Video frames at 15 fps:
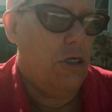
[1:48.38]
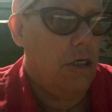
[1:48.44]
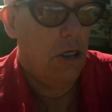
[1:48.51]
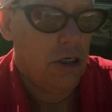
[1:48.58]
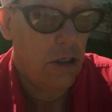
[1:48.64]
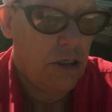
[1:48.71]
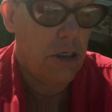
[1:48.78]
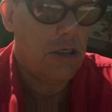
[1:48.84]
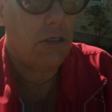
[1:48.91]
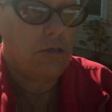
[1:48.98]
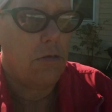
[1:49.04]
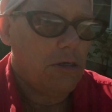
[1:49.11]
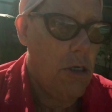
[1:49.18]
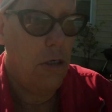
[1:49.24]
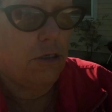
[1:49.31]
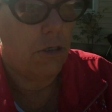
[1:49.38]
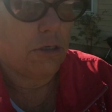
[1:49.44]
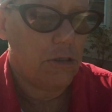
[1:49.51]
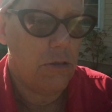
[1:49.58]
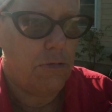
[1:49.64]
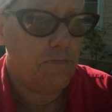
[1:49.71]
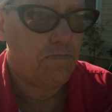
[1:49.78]
And then
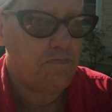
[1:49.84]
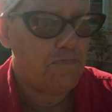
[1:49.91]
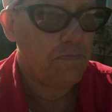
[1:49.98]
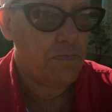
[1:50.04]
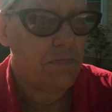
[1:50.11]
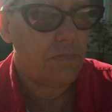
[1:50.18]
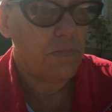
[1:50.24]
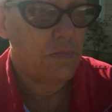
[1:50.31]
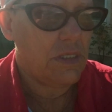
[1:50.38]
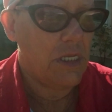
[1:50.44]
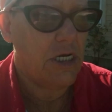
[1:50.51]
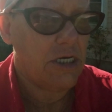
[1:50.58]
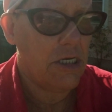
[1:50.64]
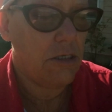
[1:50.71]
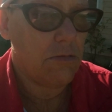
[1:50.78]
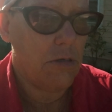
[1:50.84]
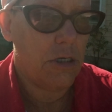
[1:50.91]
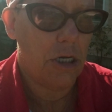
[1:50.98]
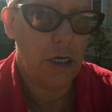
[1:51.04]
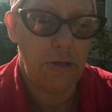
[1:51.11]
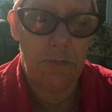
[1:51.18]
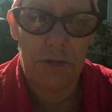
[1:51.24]
I
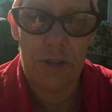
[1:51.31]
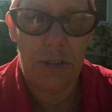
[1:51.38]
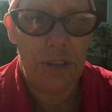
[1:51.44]
I'm gonna